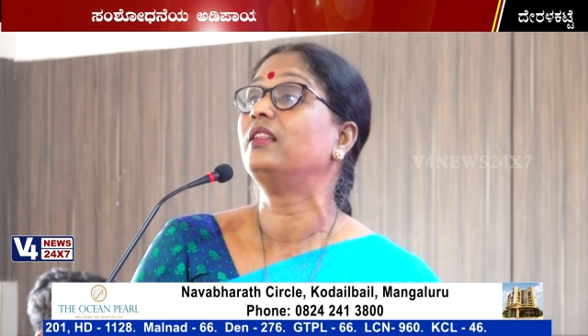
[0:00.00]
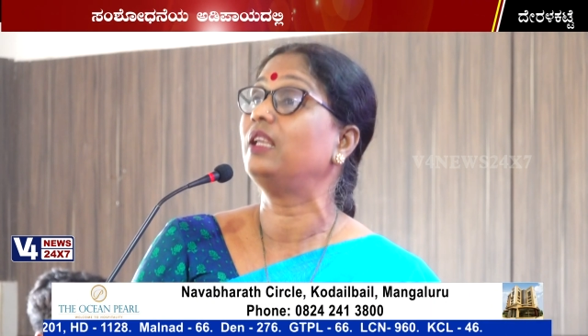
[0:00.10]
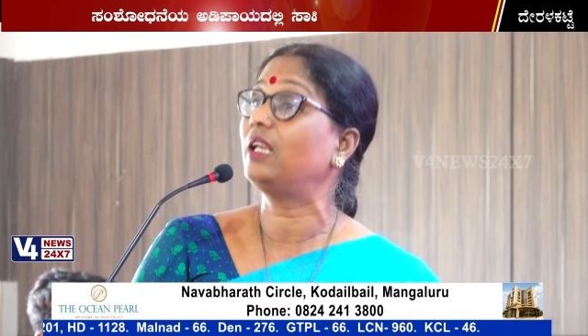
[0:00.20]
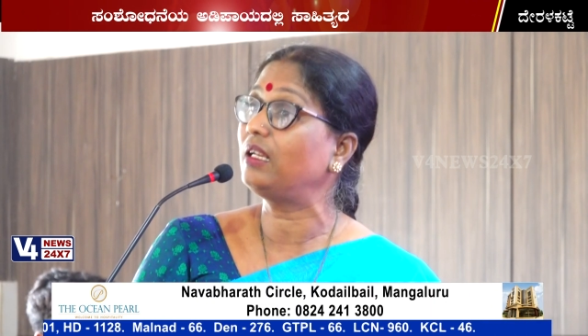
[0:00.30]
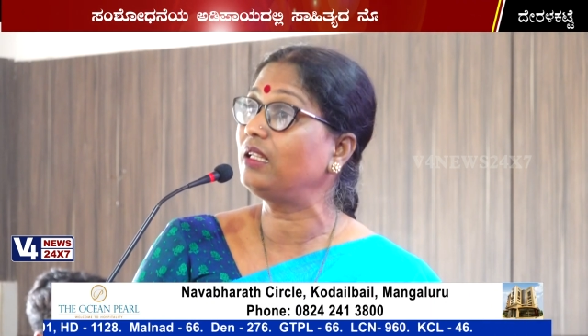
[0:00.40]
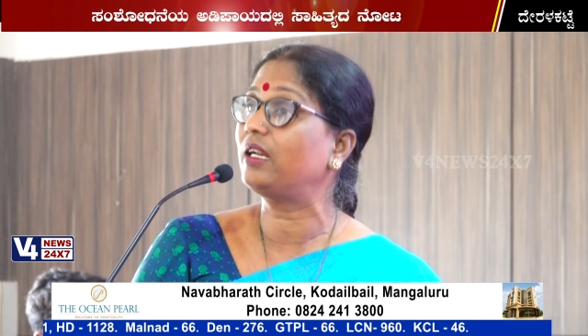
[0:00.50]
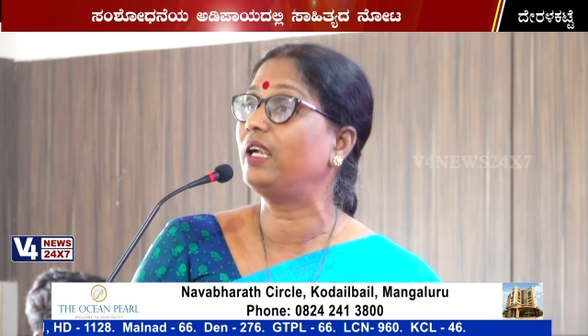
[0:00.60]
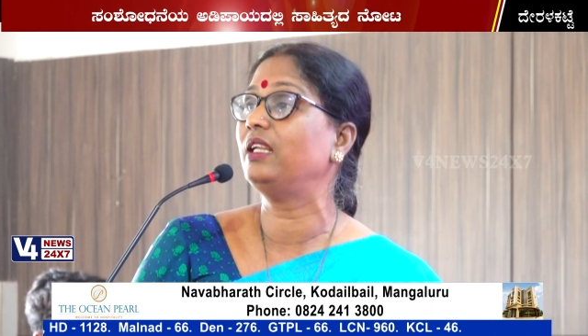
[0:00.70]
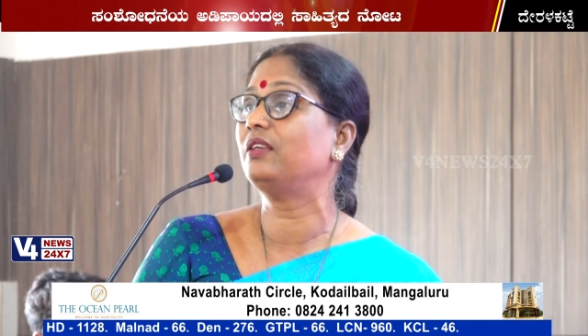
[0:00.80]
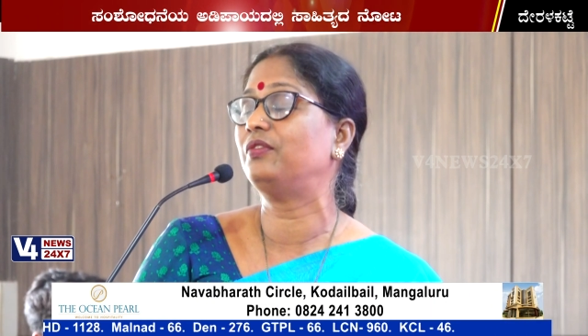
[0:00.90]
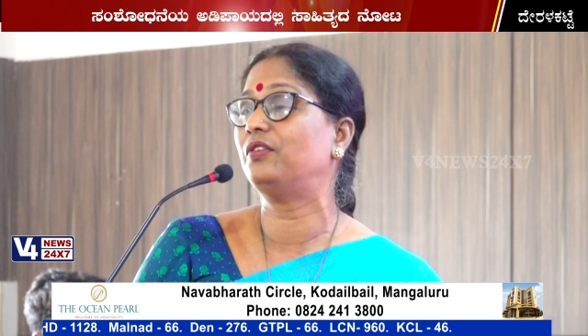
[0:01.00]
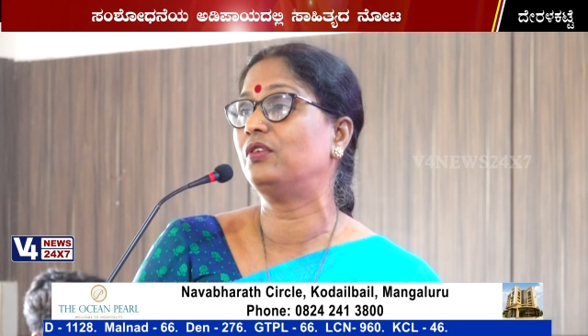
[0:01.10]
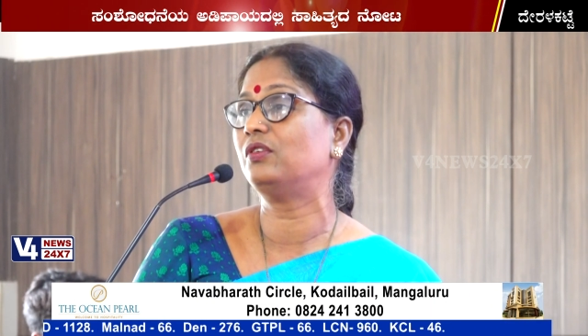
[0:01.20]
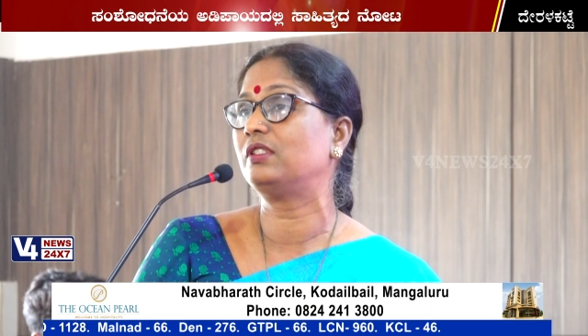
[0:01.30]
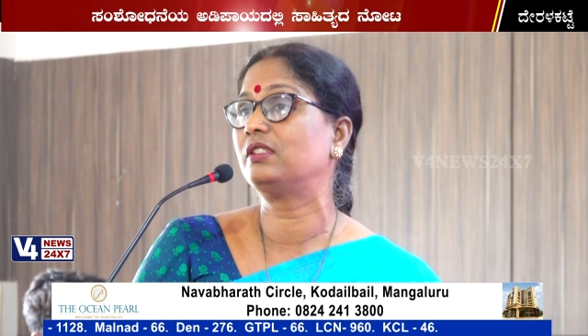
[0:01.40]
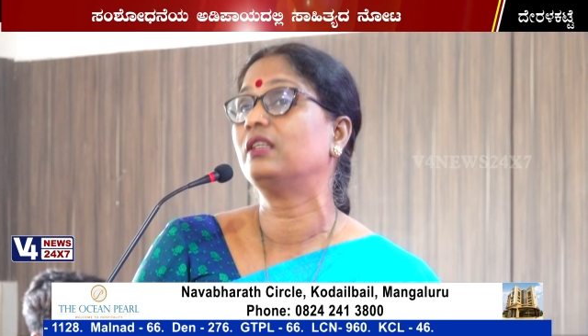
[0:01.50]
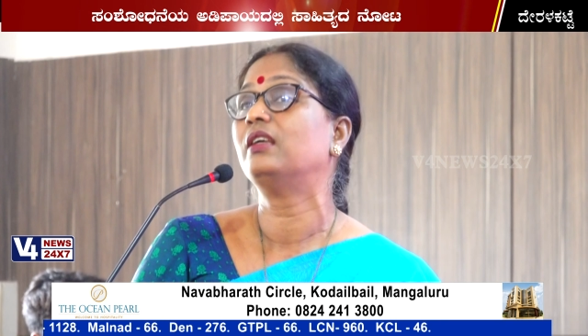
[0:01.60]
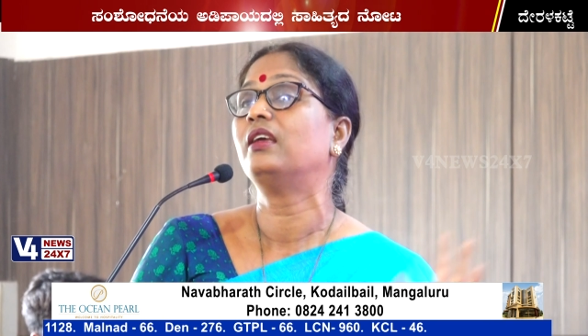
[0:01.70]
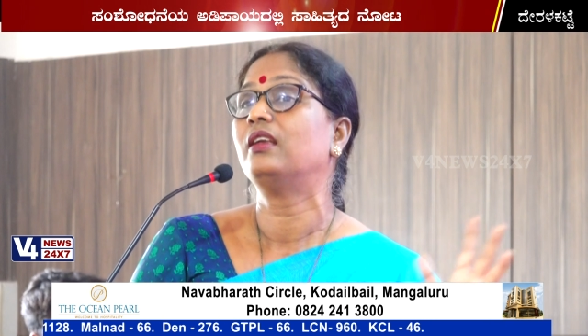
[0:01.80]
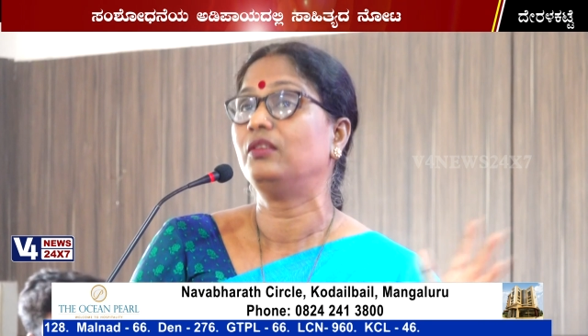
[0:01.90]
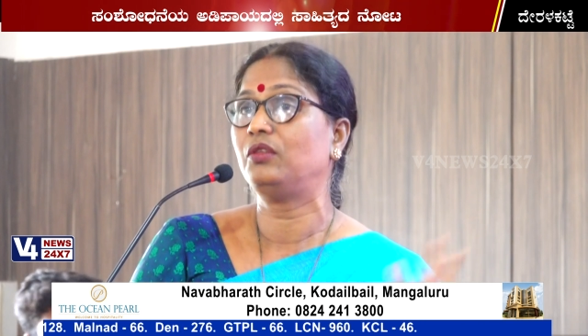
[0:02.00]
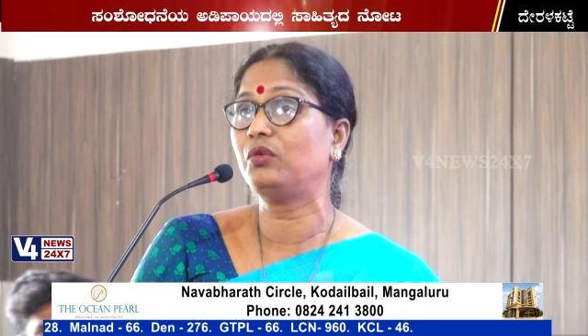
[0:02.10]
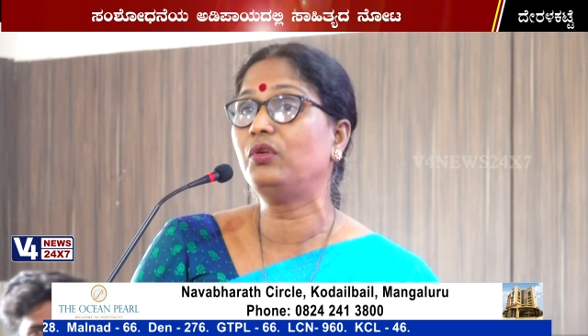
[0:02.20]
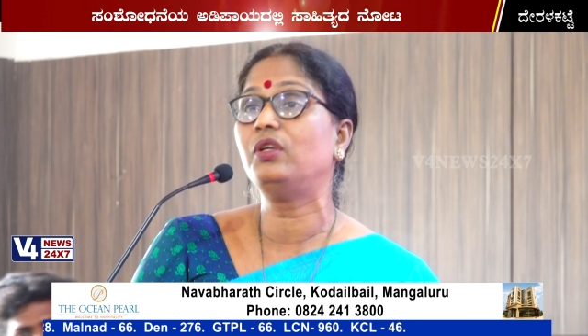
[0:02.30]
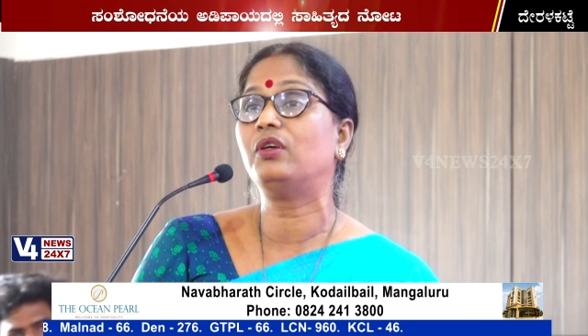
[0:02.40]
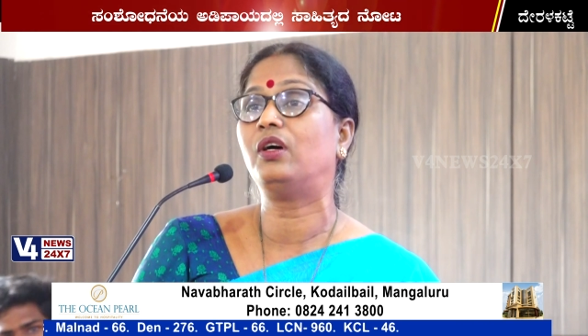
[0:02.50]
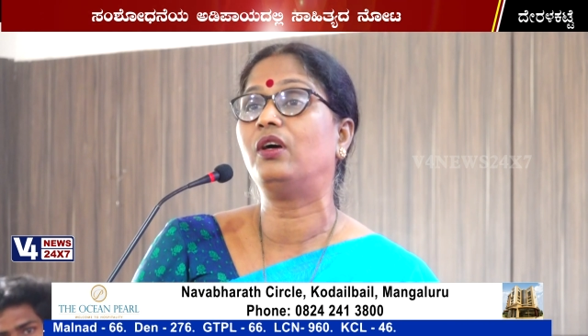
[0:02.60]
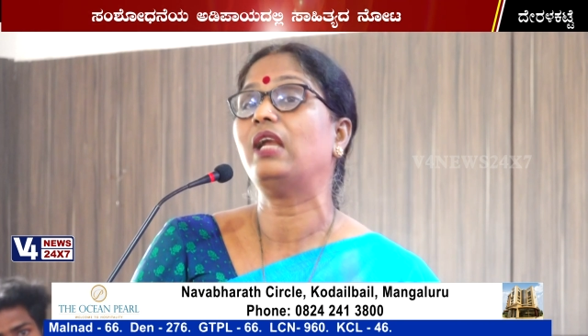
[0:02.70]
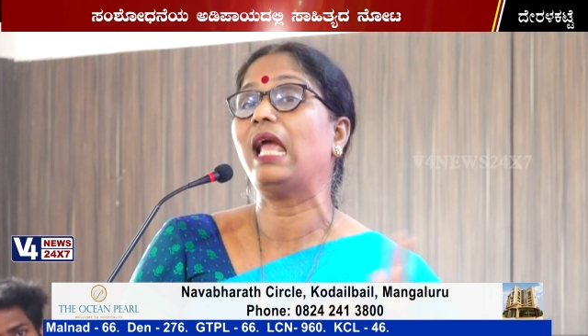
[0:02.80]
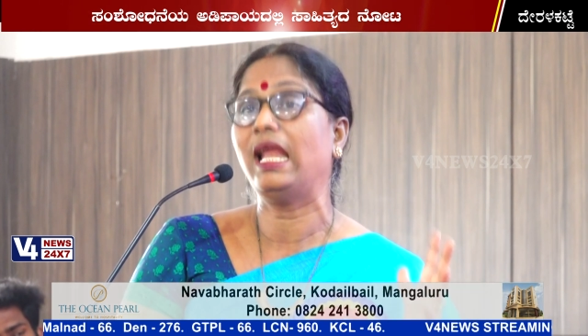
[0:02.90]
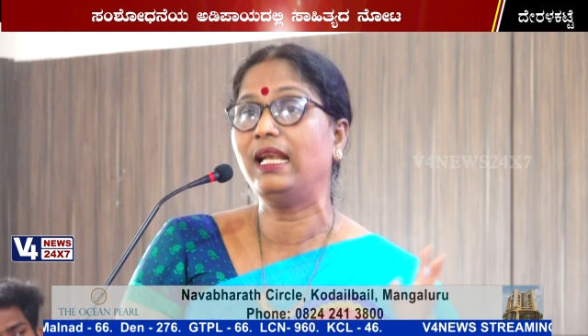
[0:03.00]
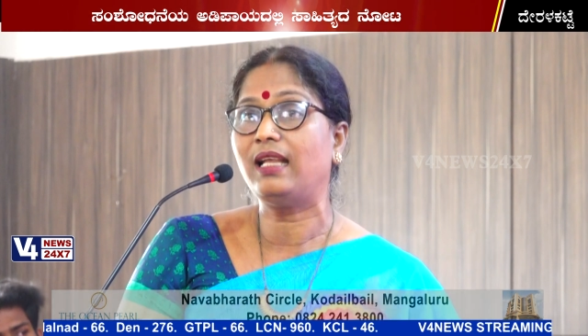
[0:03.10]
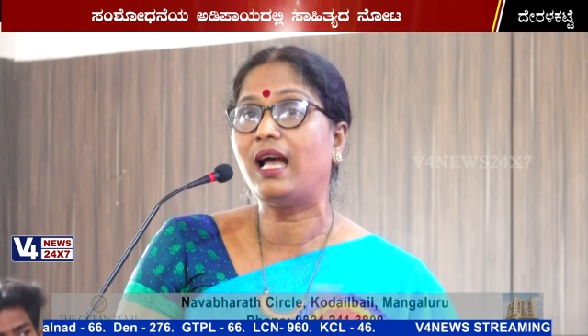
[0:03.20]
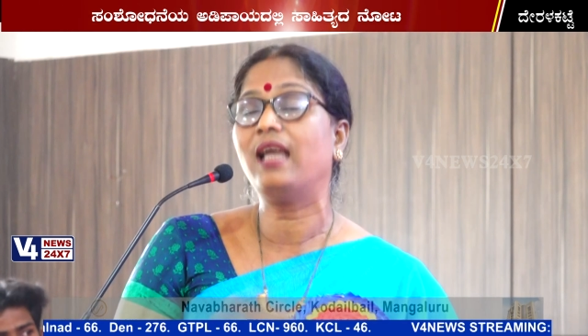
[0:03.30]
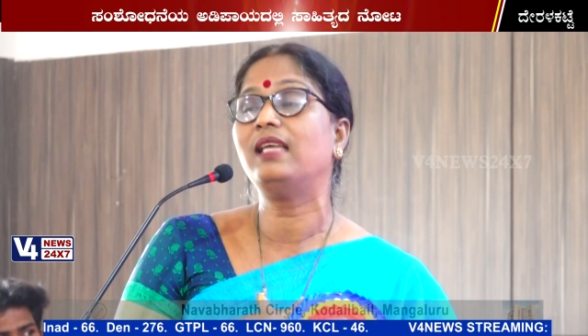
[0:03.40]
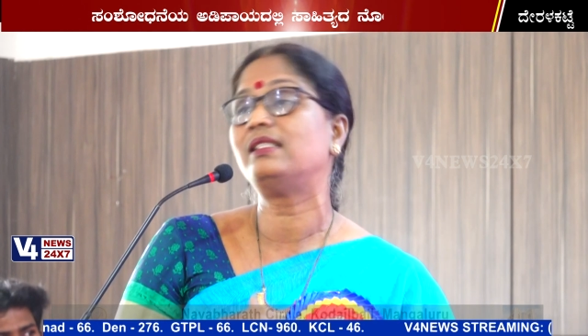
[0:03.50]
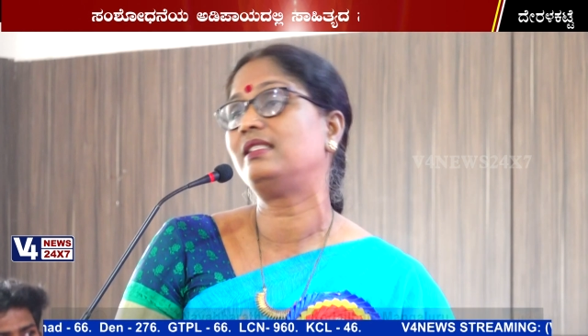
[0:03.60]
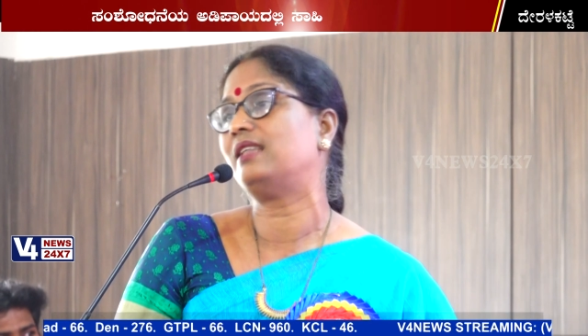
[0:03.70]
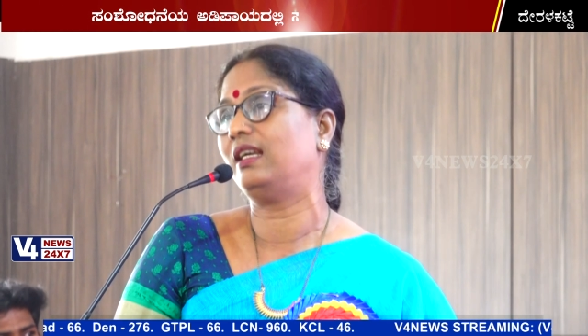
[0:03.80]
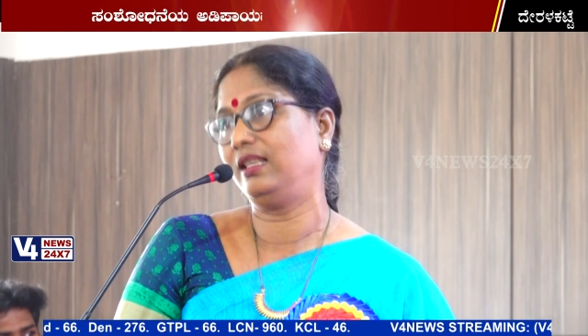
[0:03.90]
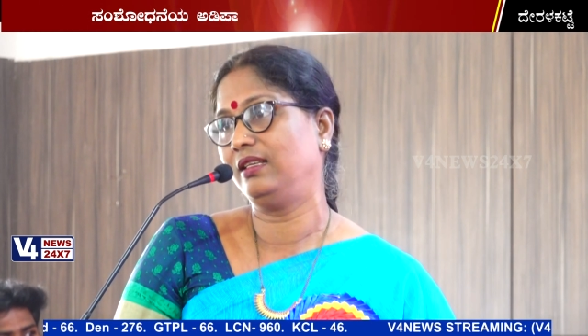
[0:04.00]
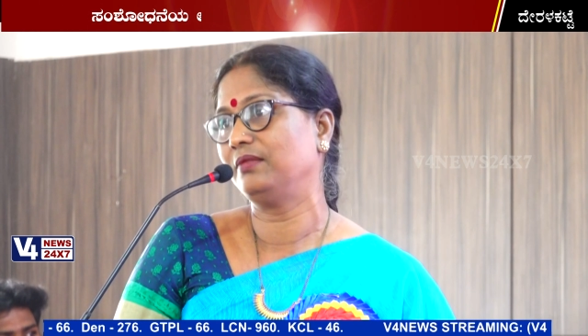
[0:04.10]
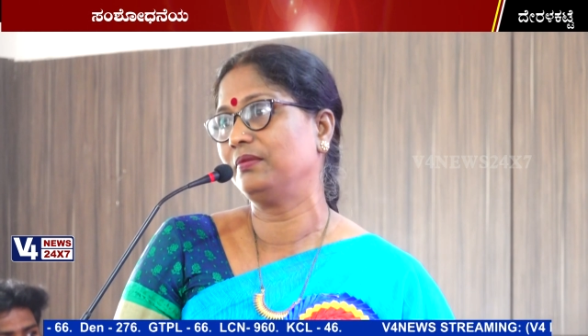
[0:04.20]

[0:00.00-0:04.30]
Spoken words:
they are the guiding force through your entire study.